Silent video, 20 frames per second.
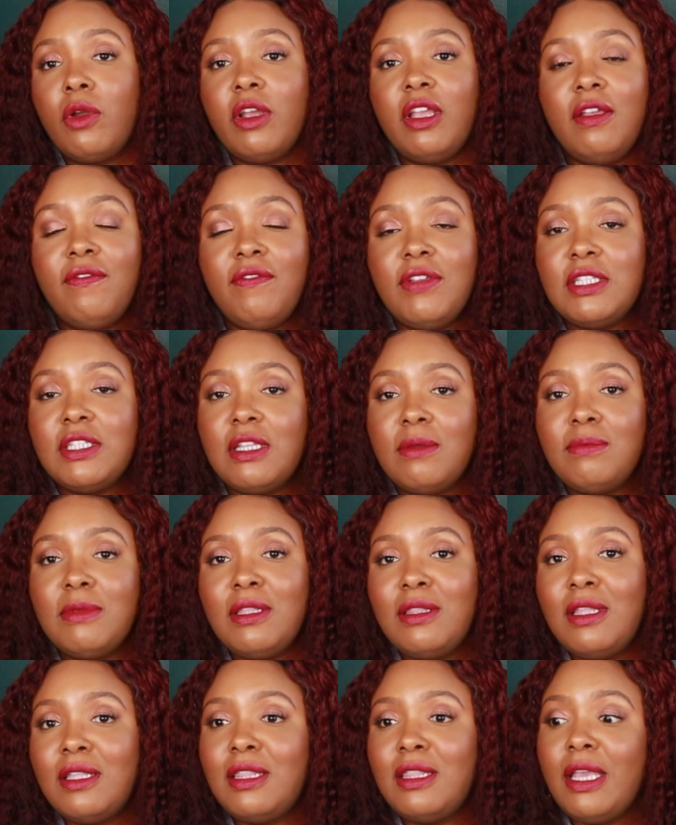or if it's
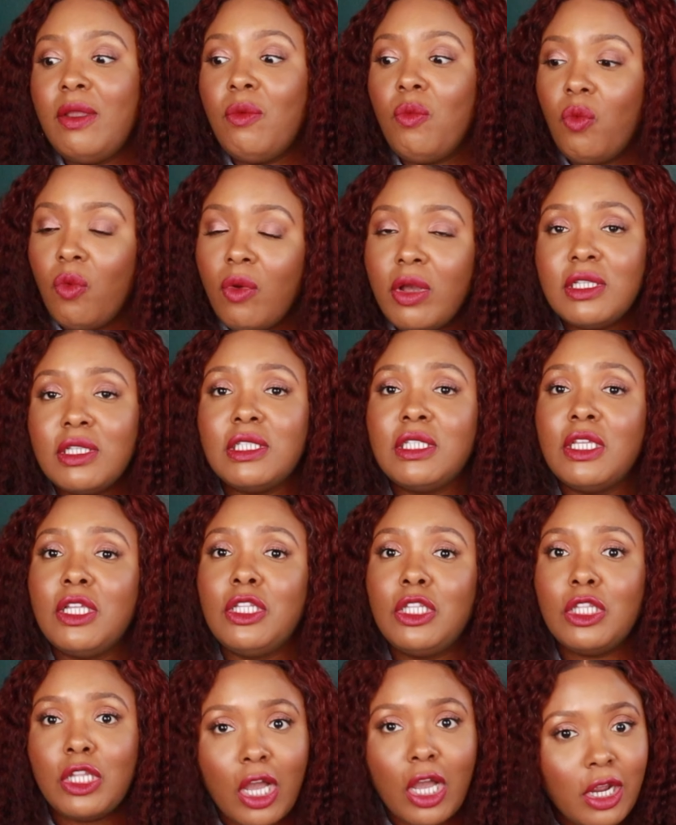something that they want
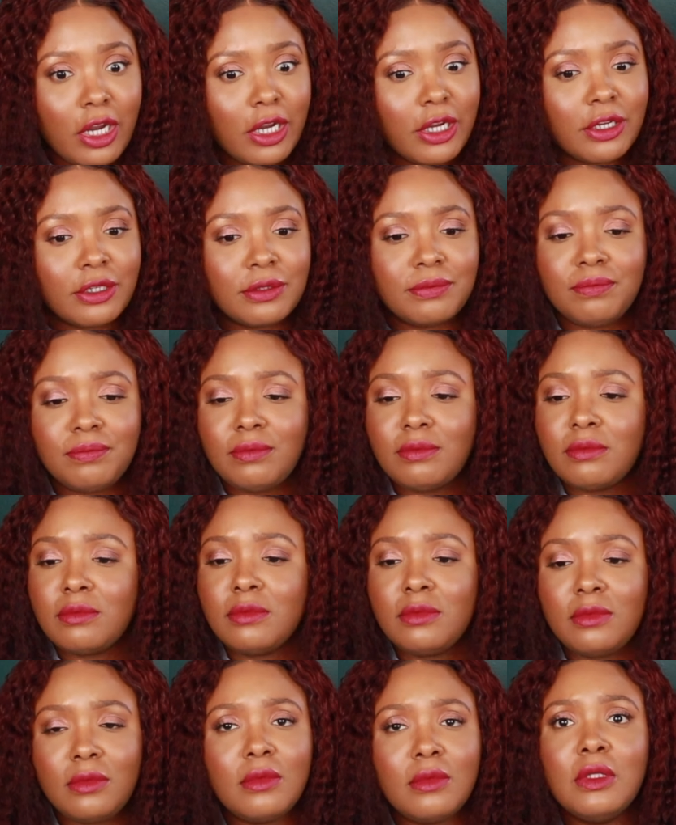to learn
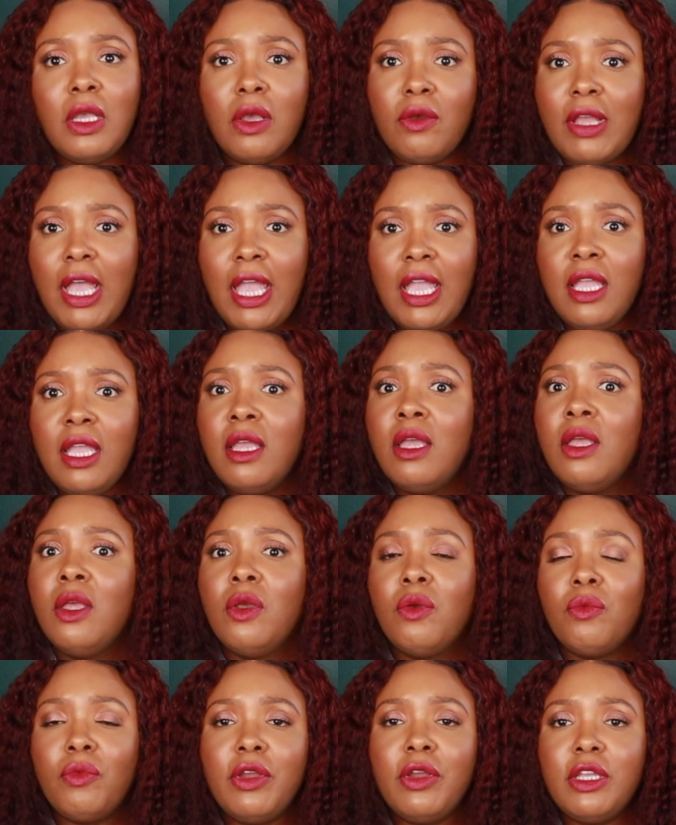okay
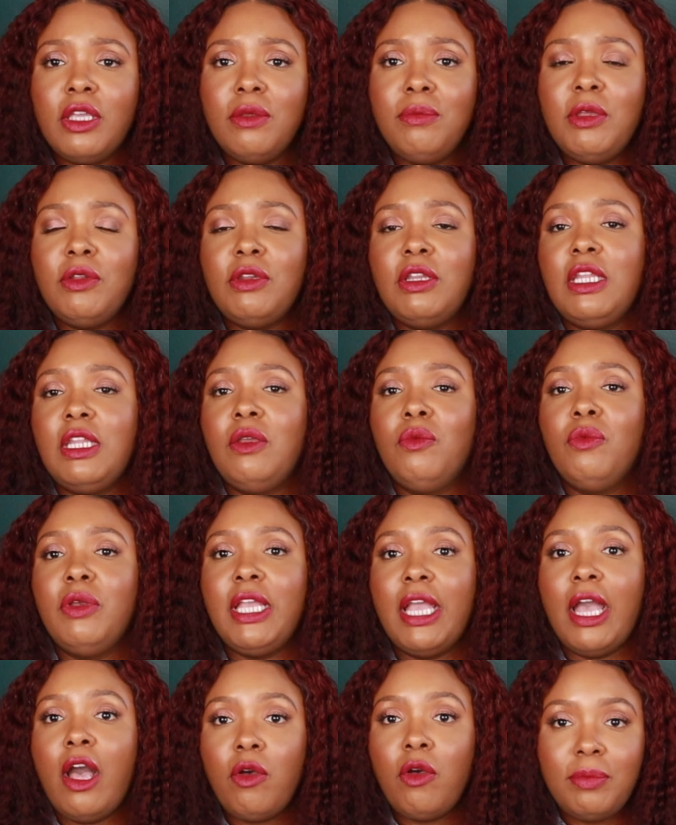we're a community
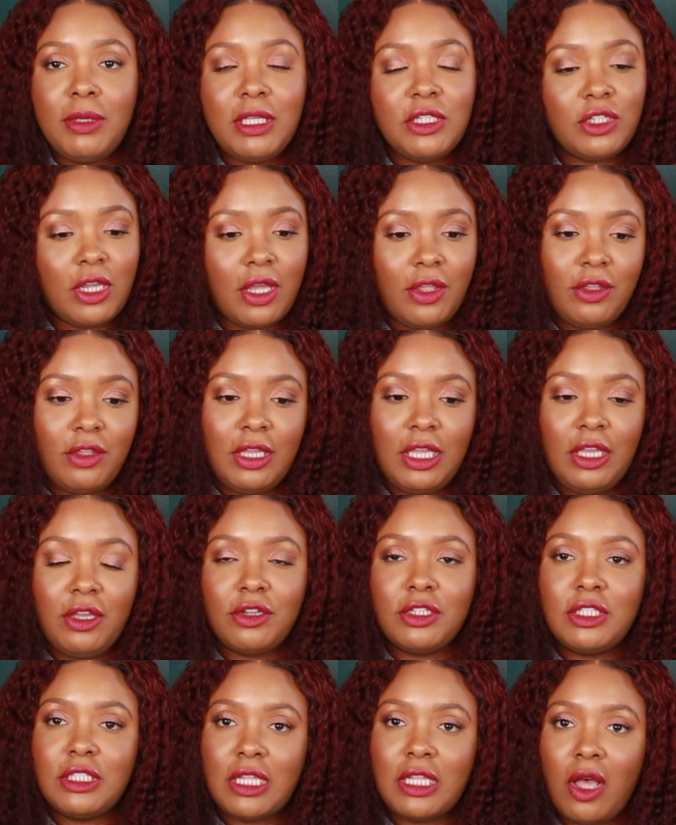we help each other
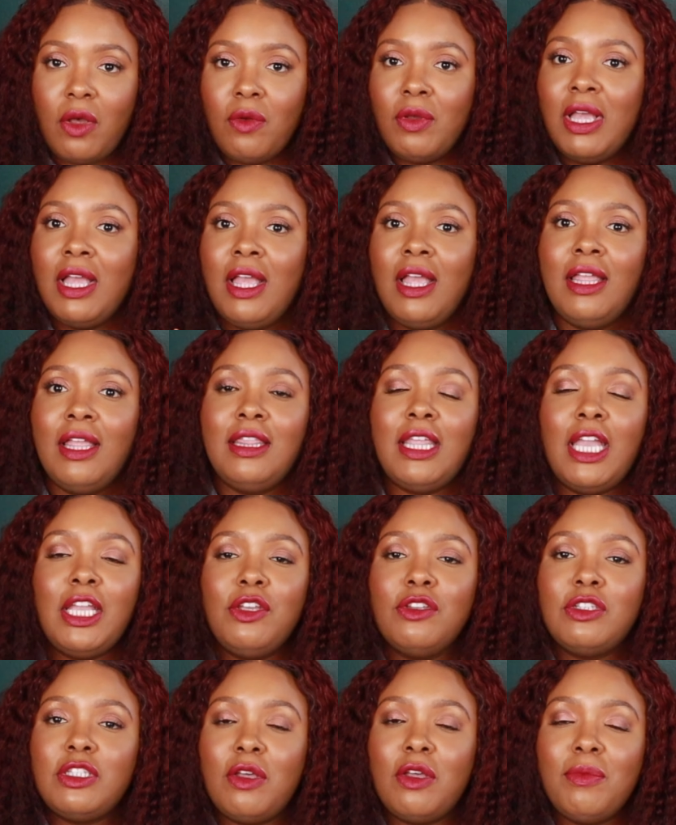here so
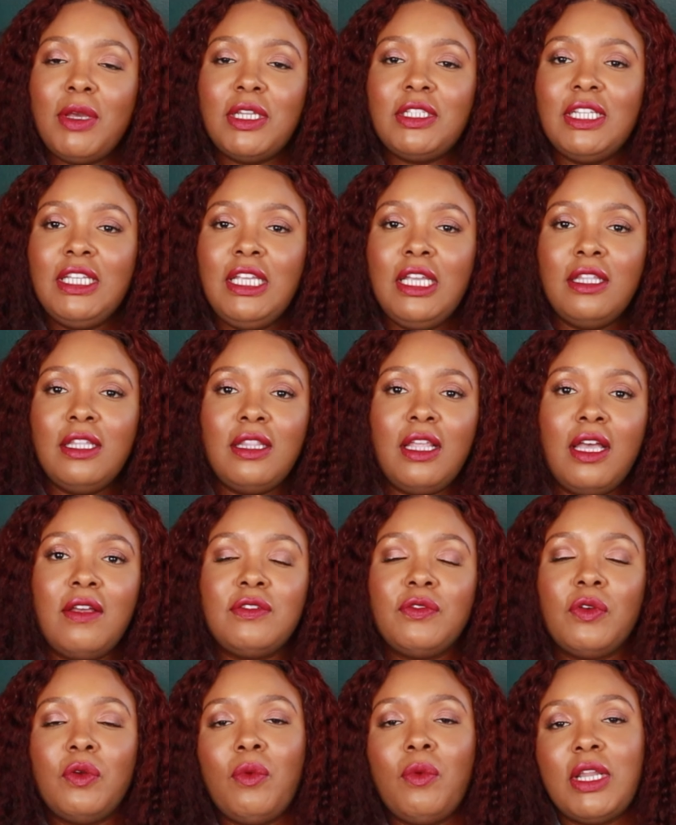thank you so much again
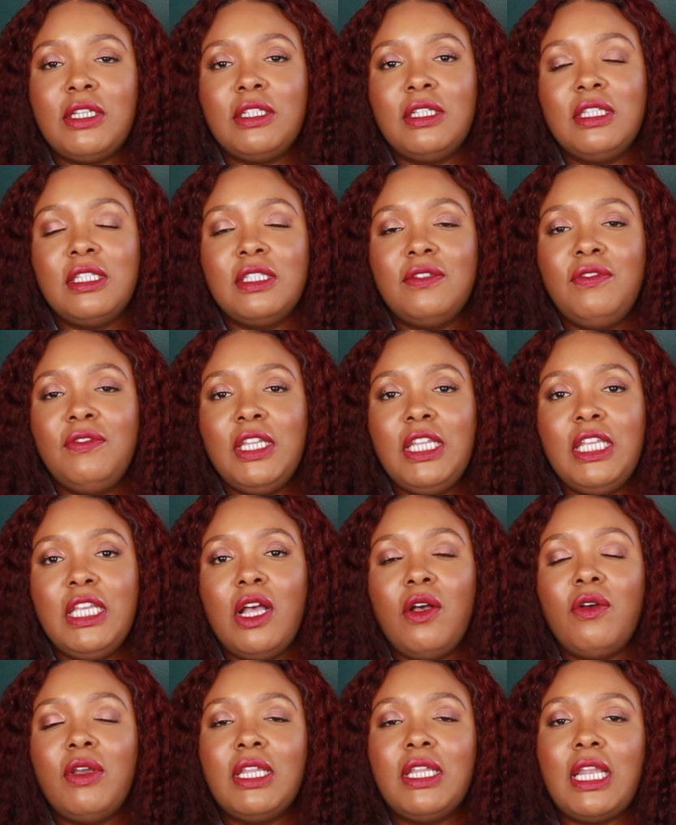loves for watching this
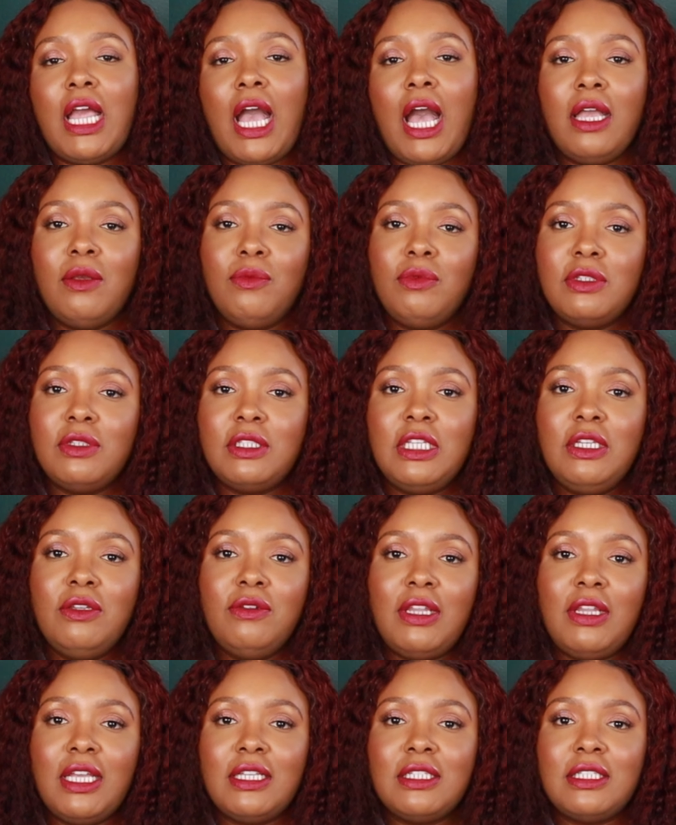video and i will see
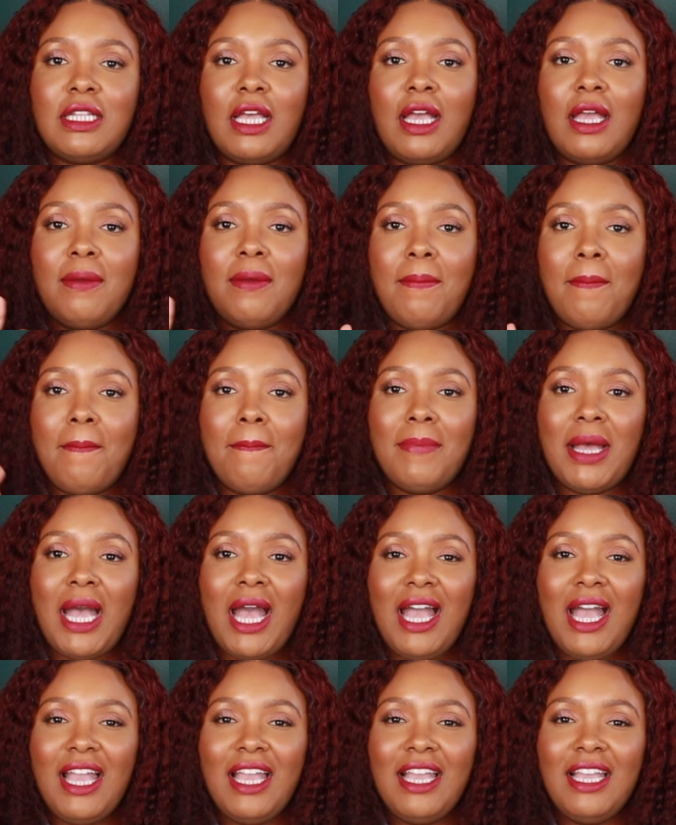you next time
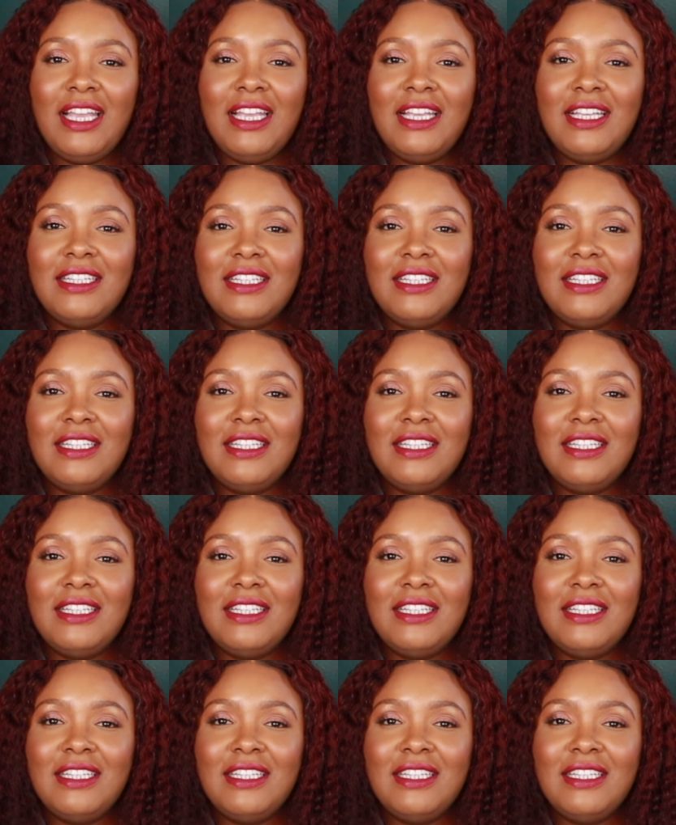bye